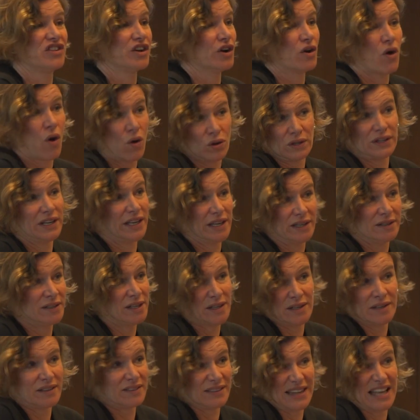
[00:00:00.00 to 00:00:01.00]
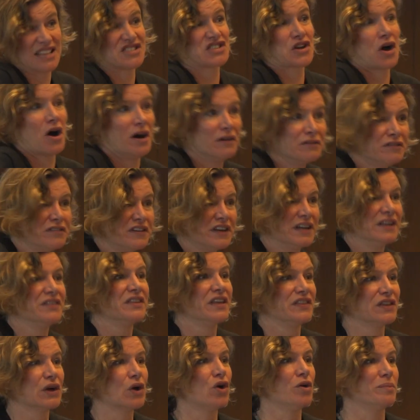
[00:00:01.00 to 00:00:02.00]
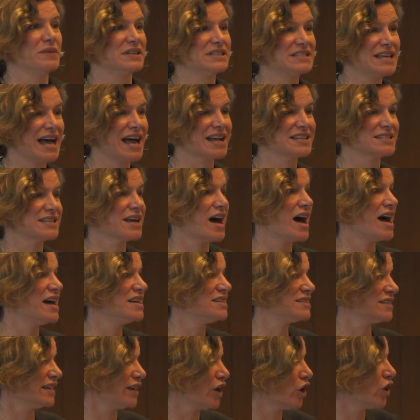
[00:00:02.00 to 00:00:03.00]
they're only less confident than the Goldman Sachs guys and